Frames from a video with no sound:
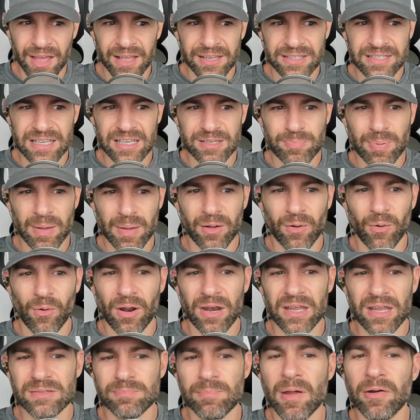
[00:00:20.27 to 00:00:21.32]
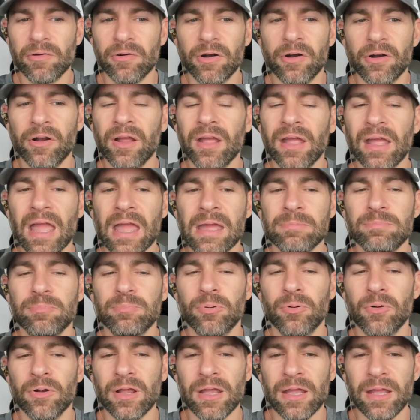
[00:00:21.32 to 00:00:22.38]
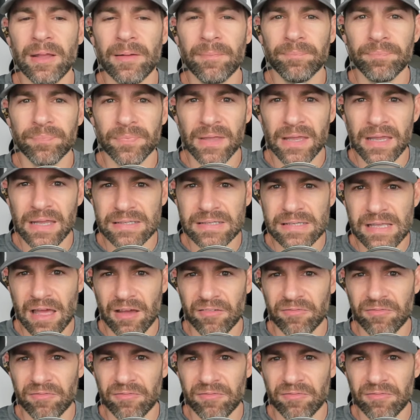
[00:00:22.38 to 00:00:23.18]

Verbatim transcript: Says Bitcoin is mirroring a pre-ETF